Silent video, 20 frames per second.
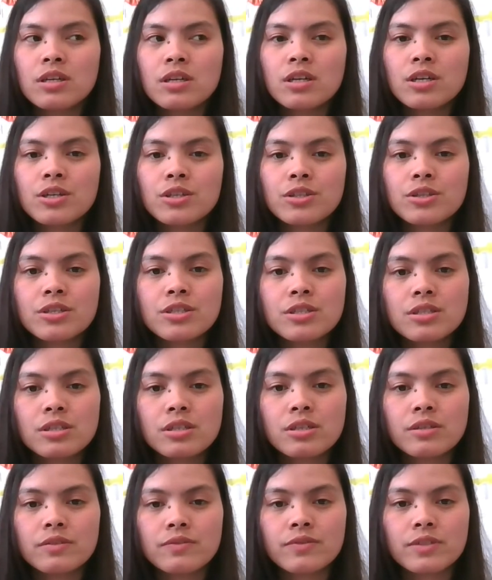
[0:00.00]
there's a
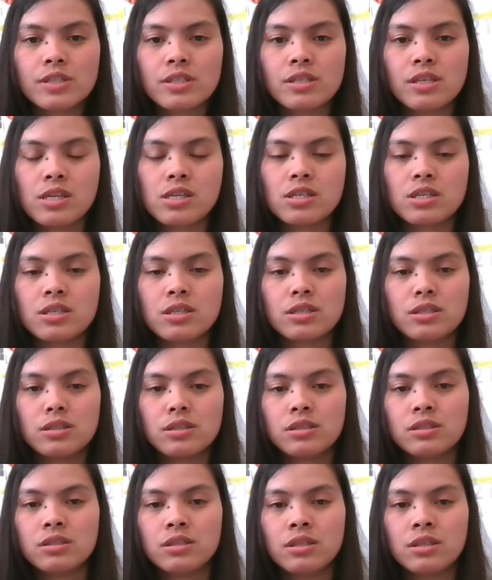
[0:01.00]
conversation
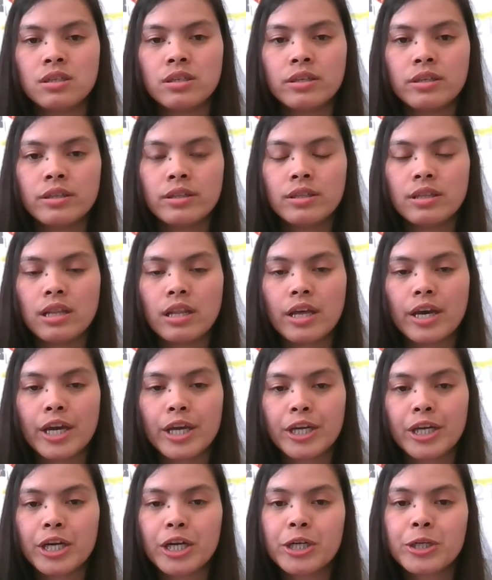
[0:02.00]

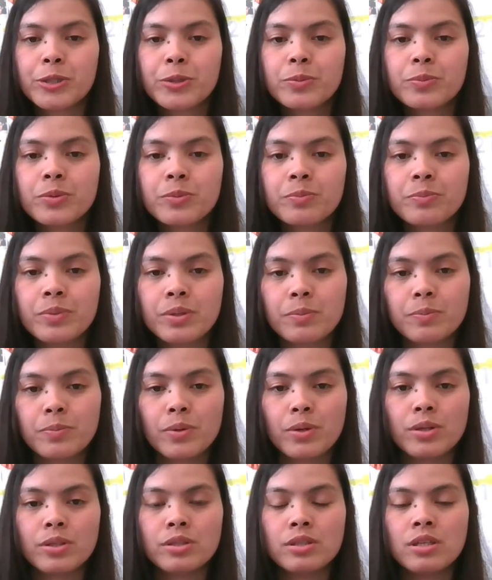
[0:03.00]
like a group of
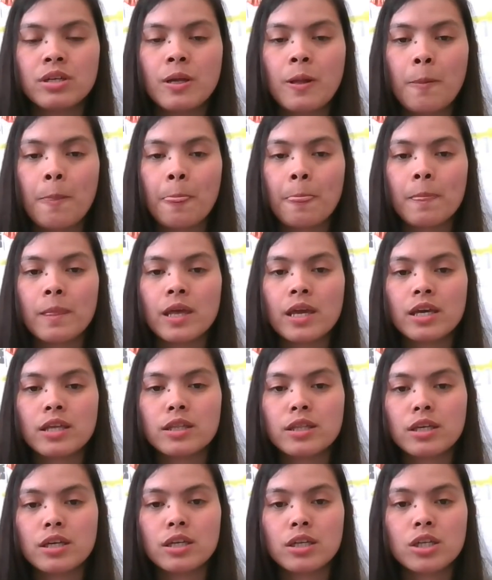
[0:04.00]
people, and
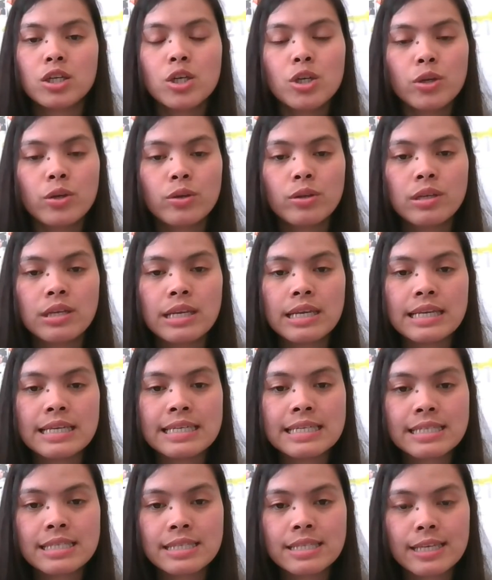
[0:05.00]
then you
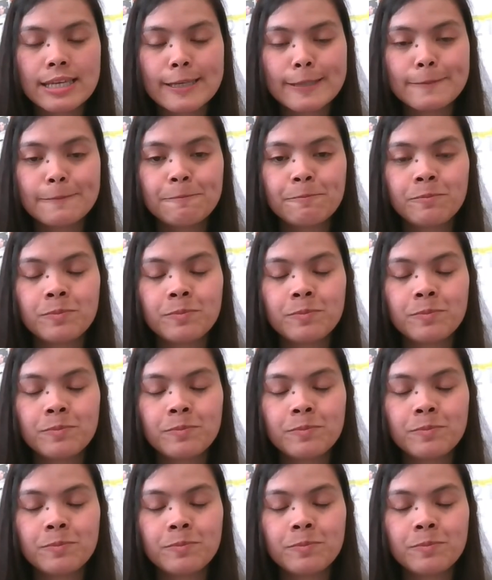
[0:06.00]
listen.